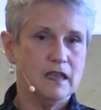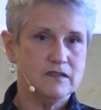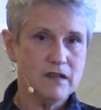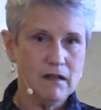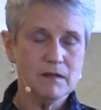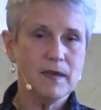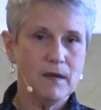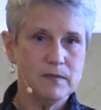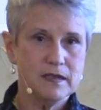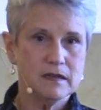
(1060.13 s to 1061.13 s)
it's all
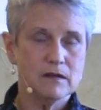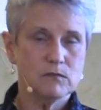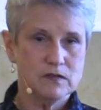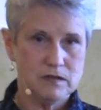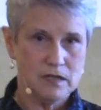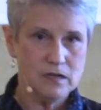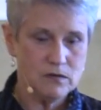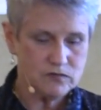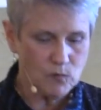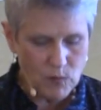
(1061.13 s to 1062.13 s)
about being within
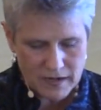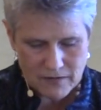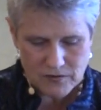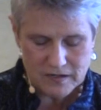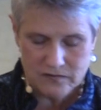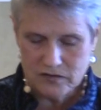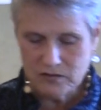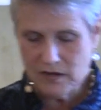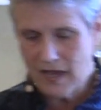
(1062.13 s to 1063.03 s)
you. So, whatever it is in your